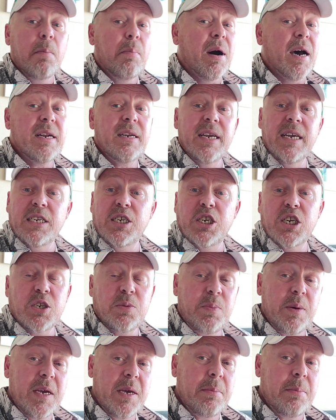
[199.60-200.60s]
But it
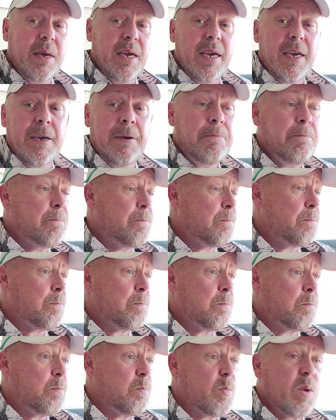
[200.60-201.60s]
just being me,
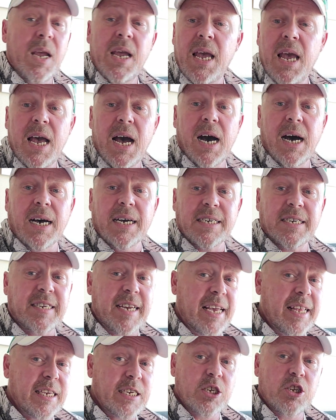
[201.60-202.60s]

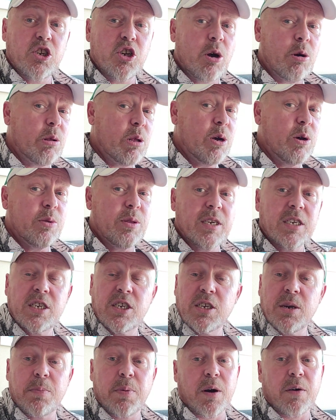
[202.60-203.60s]
sailing solo, this
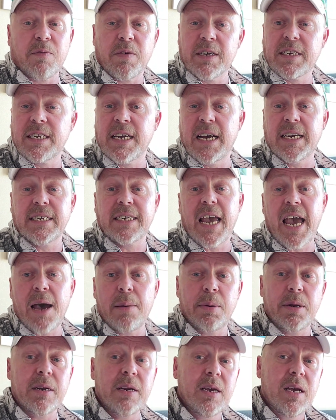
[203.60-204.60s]
is a perfect size
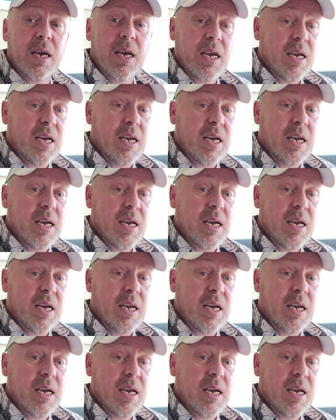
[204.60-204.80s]
cabin.